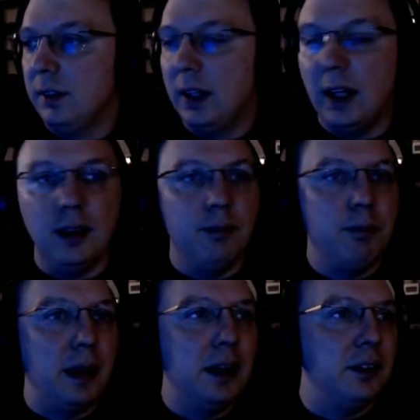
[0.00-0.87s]
I
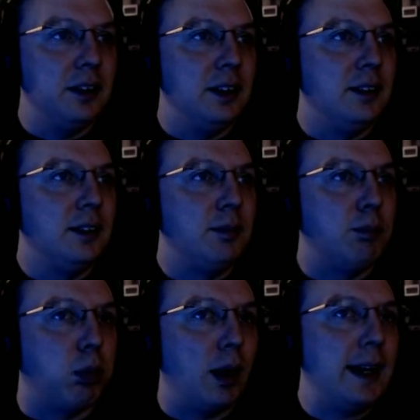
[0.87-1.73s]
apparently
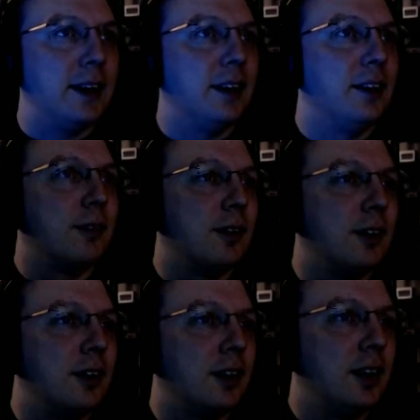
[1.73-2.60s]
bracketed it wrong.